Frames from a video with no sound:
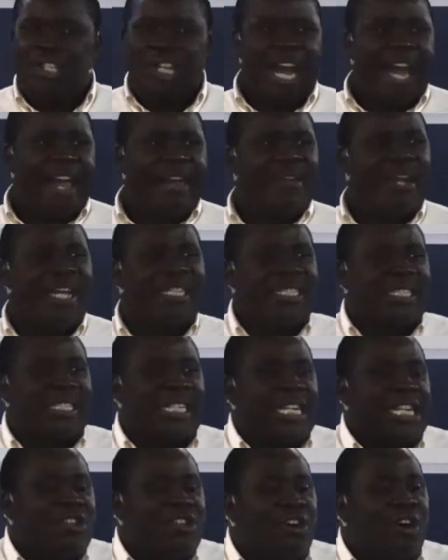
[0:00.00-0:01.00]
Jairus
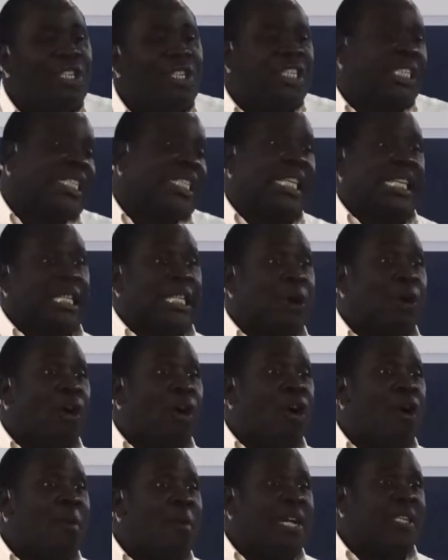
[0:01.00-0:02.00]
did not sit
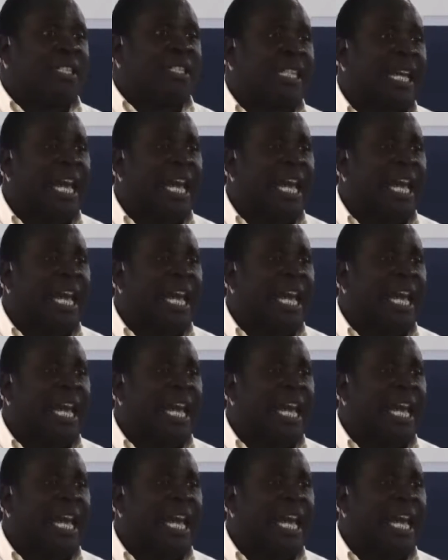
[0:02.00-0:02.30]
home and